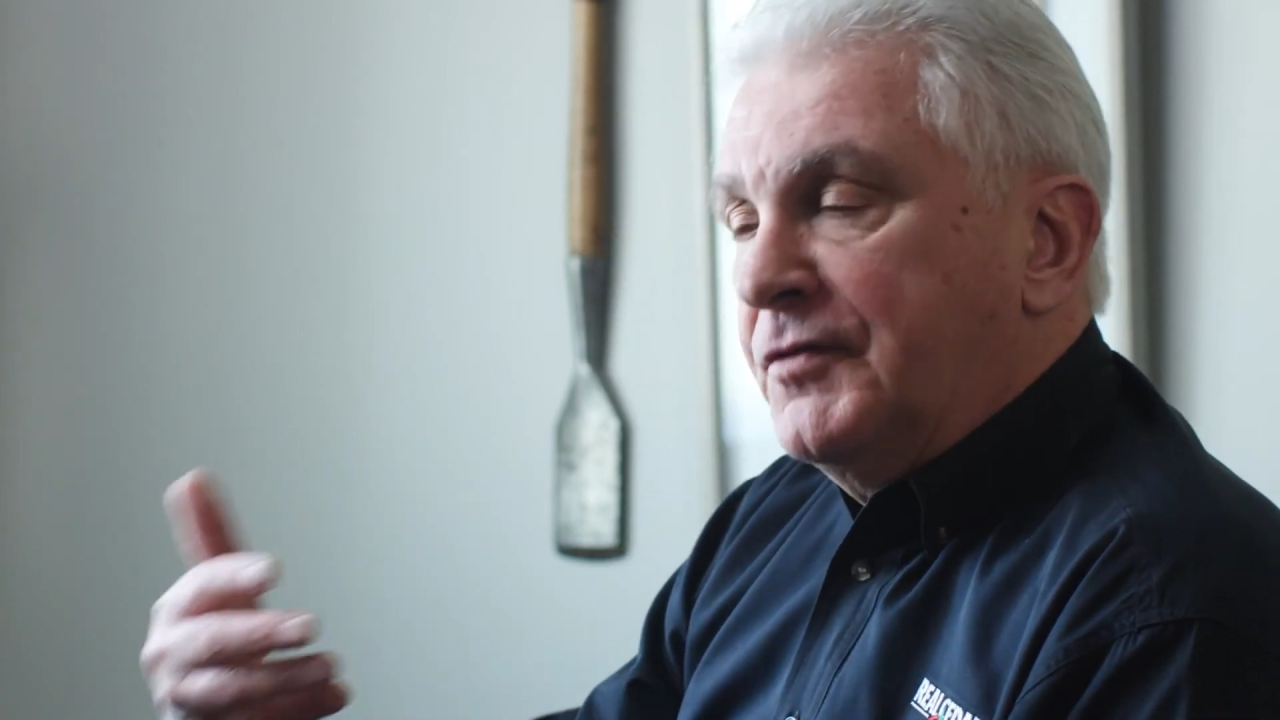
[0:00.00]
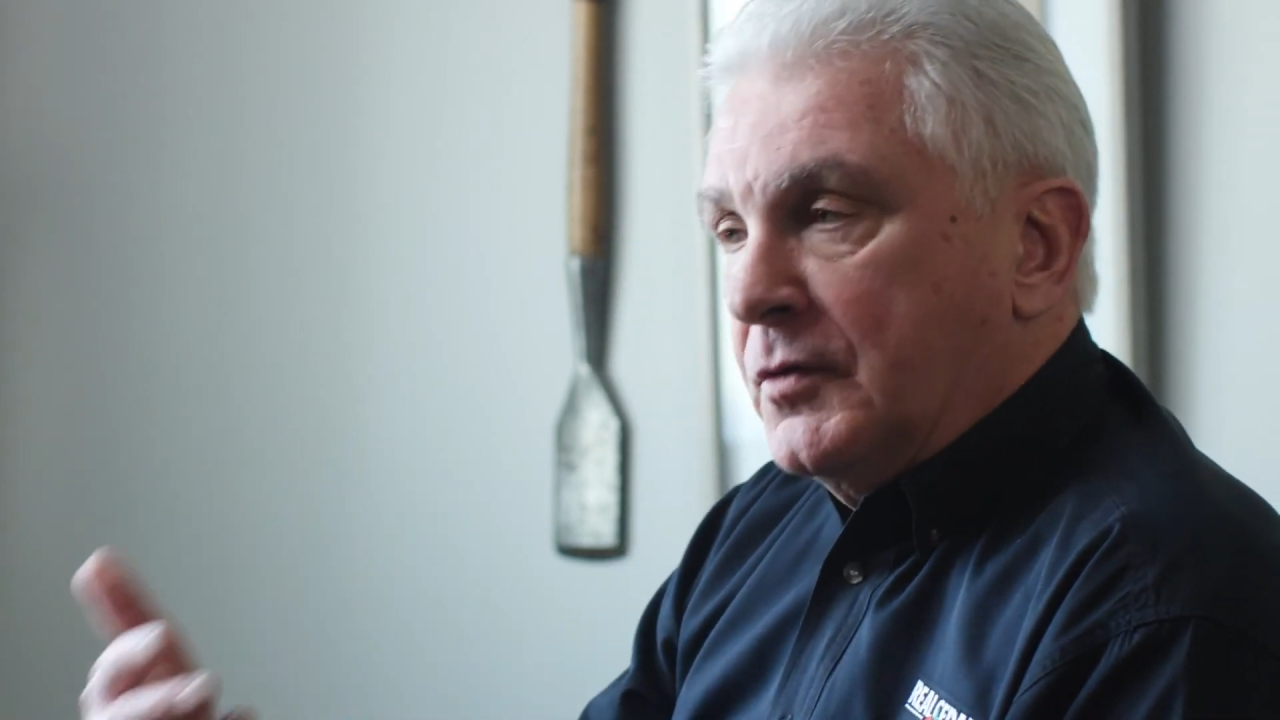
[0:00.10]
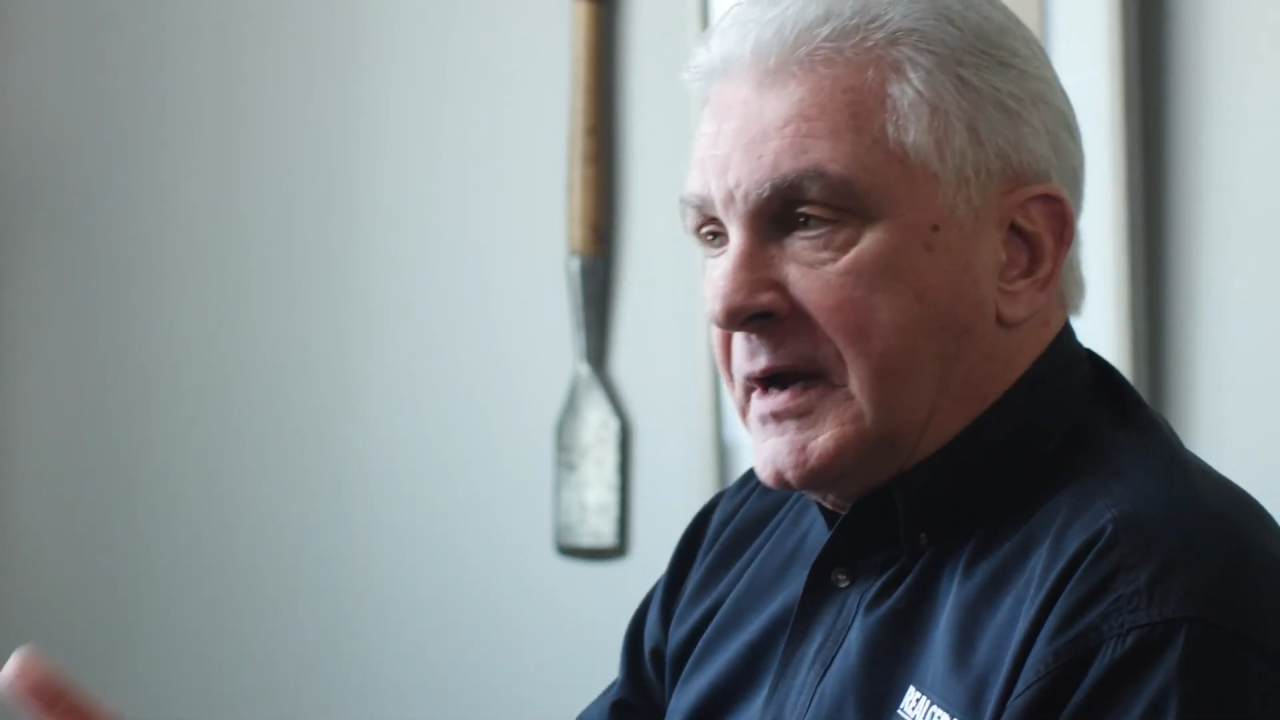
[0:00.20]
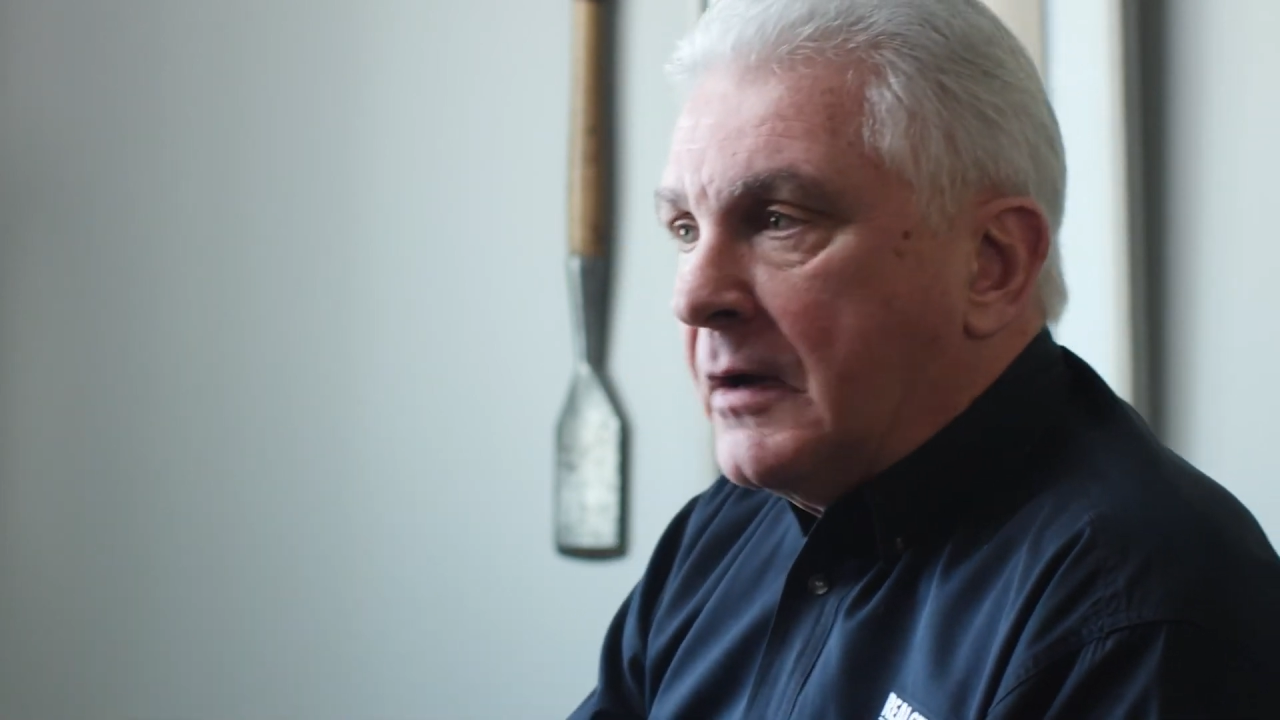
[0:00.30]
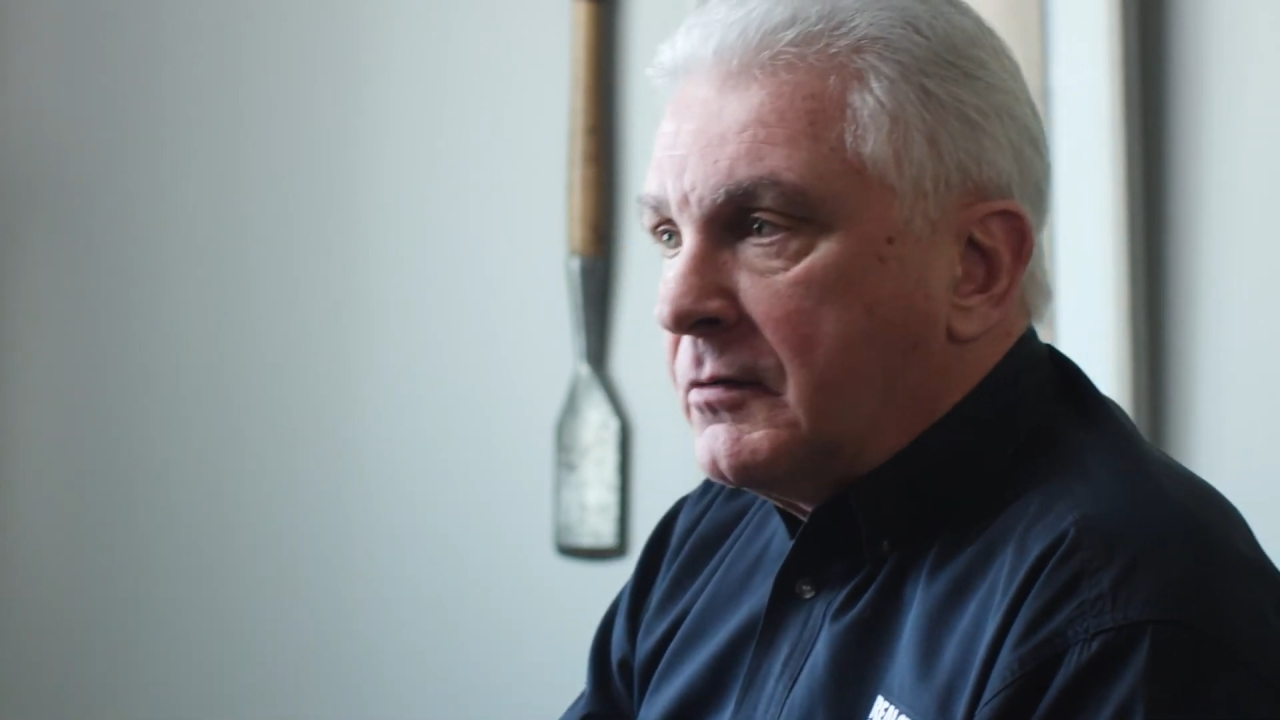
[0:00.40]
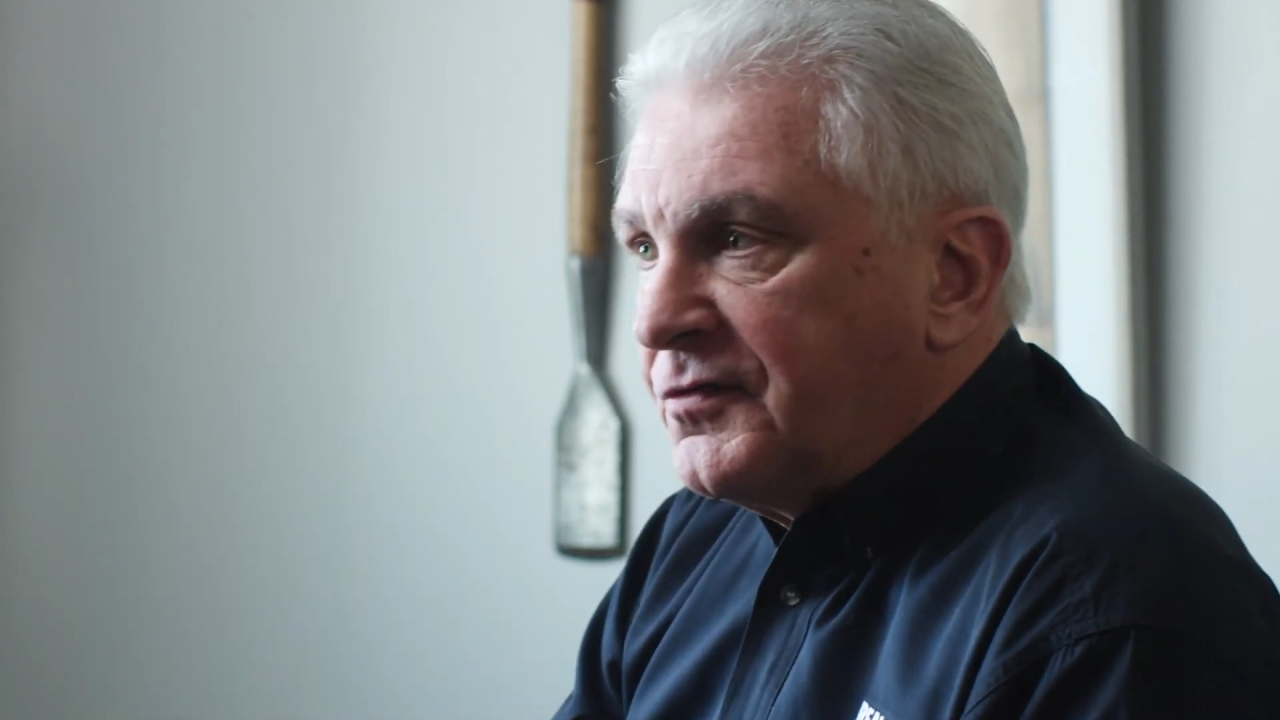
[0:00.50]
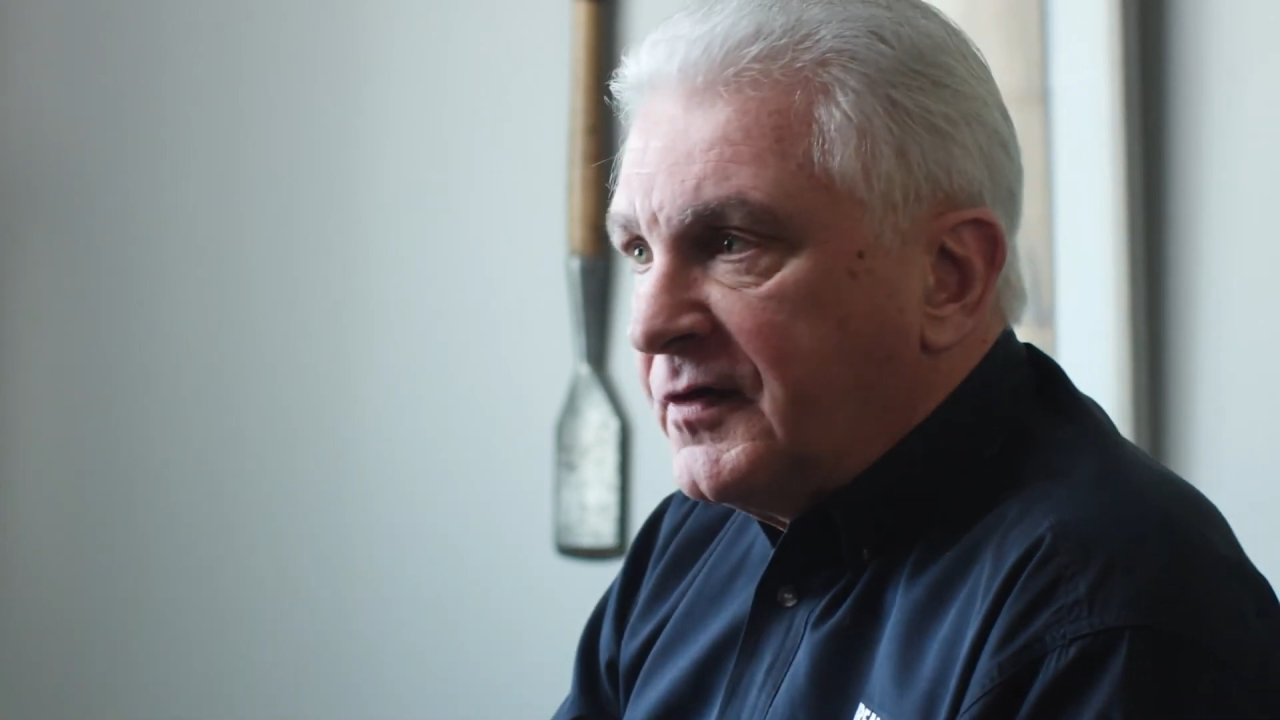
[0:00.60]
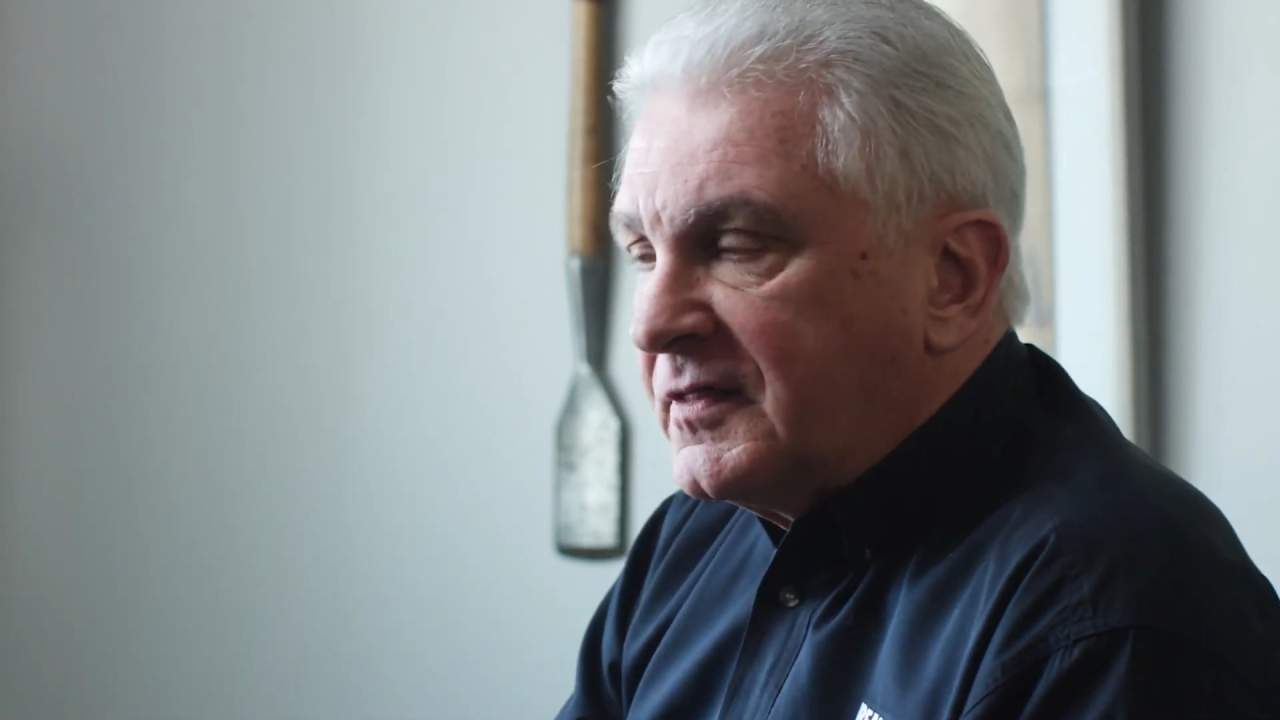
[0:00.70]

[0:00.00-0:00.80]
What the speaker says: you countersink